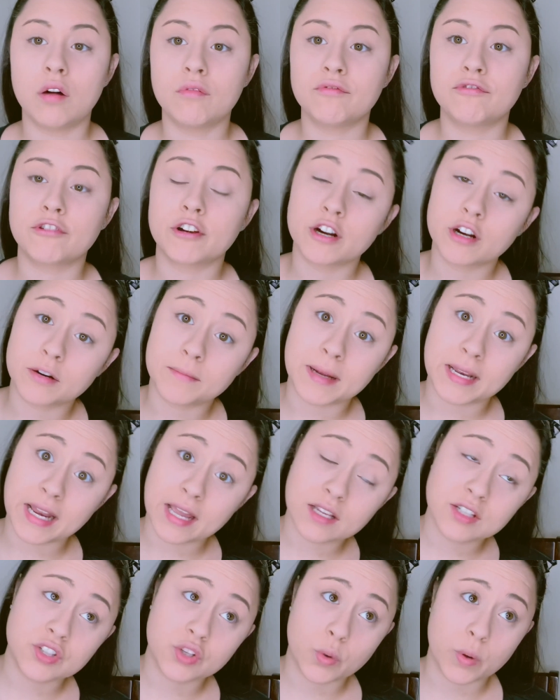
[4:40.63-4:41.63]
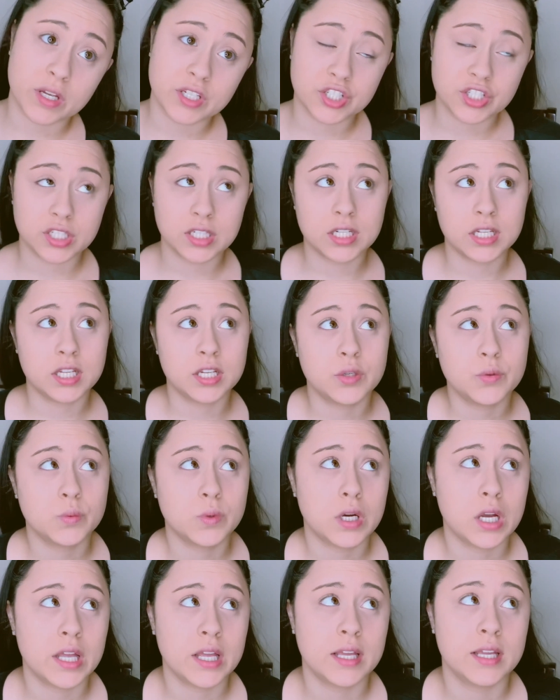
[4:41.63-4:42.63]
for my next question
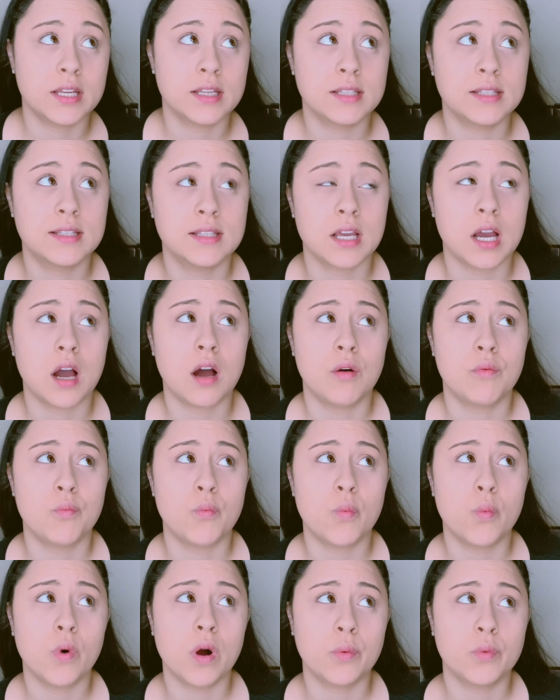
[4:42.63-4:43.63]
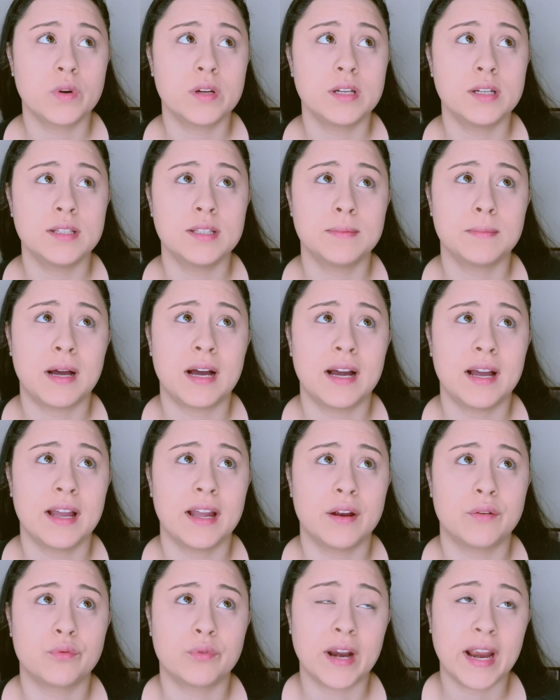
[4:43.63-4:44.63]
was what was my
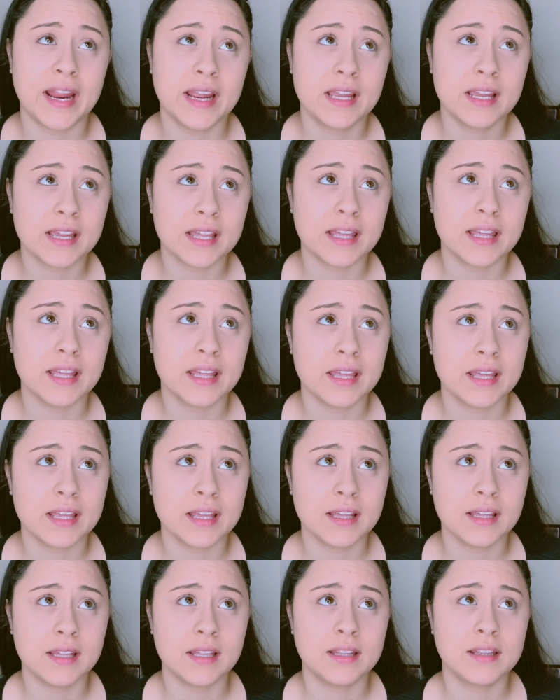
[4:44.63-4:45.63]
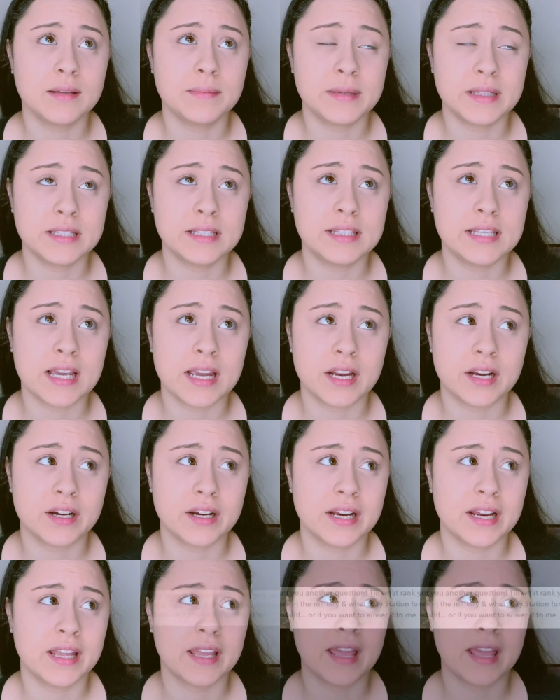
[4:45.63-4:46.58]
rank in the military